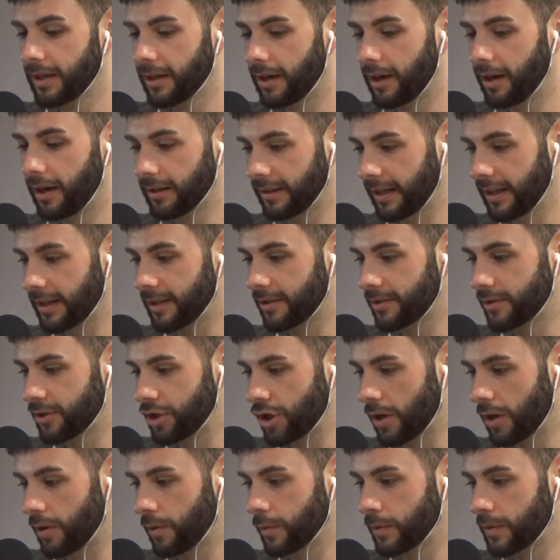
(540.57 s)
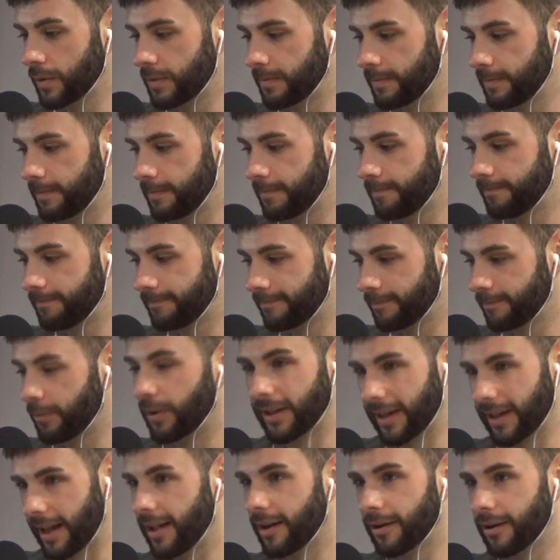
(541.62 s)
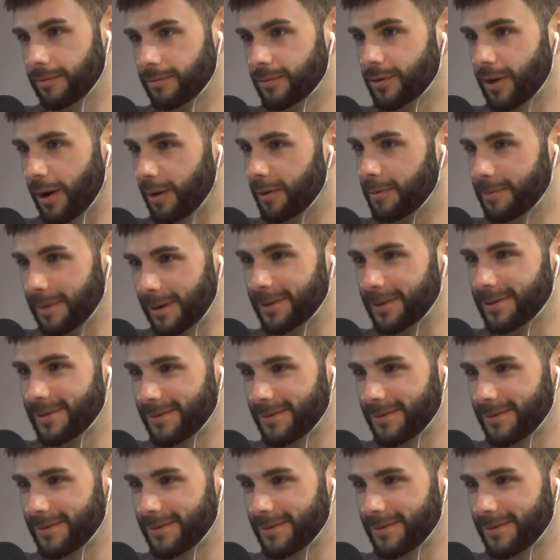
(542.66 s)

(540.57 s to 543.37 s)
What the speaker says: I'll take Jones by KO. Ground and pound.